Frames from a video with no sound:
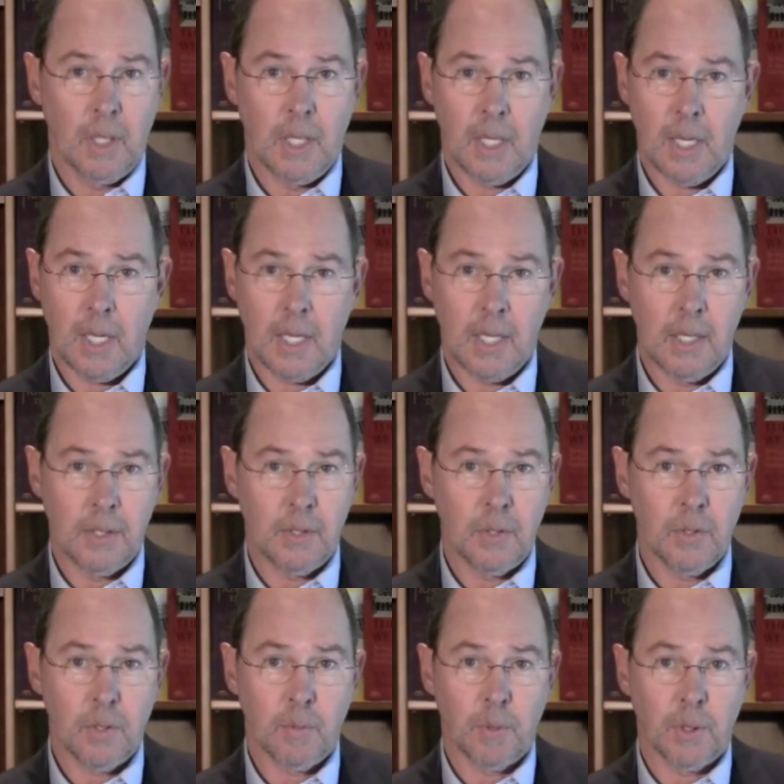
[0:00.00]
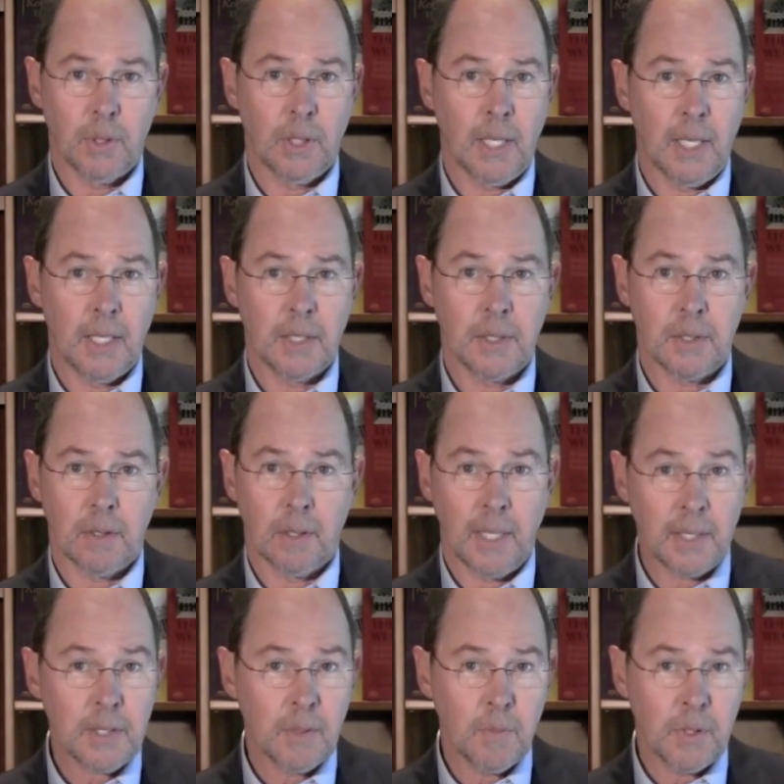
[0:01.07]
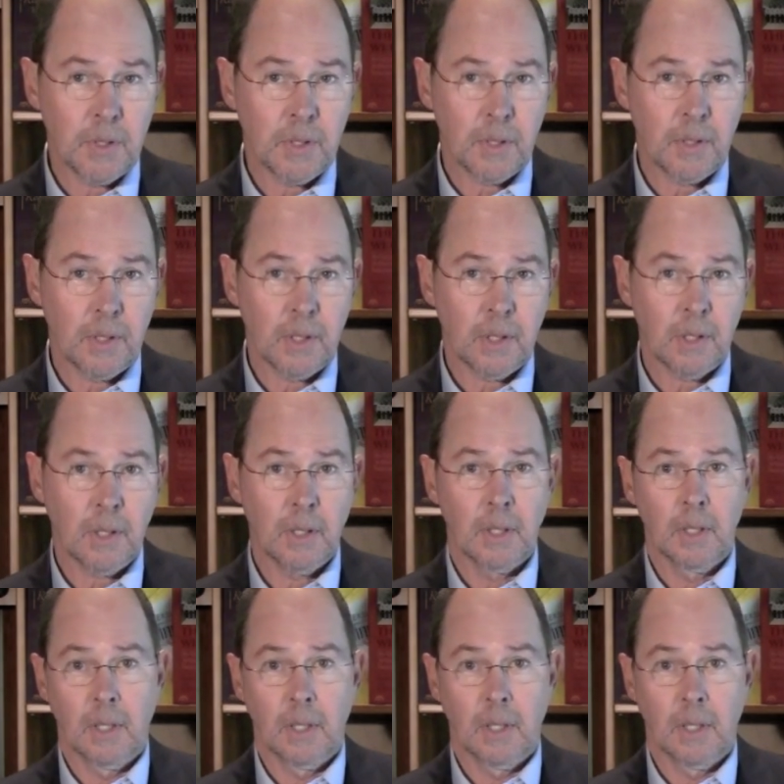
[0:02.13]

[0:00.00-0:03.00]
It's usable as lesson material,